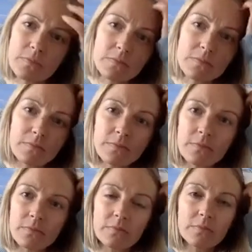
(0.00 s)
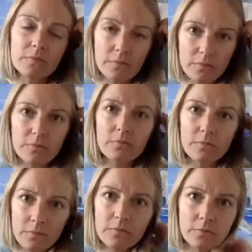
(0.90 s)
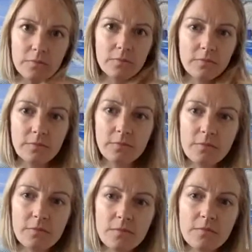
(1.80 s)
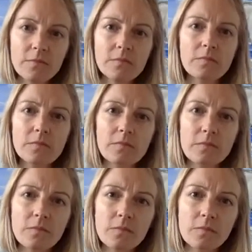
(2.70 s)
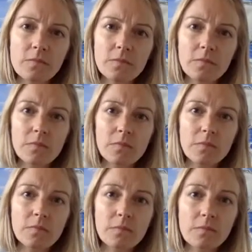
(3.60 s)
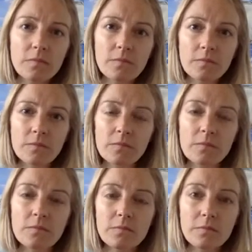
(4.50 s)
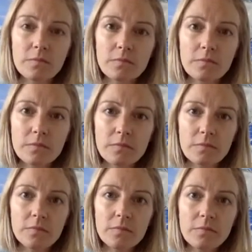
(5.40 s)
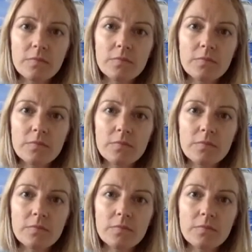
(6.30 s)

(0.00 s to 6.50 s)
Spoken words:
(not speaking)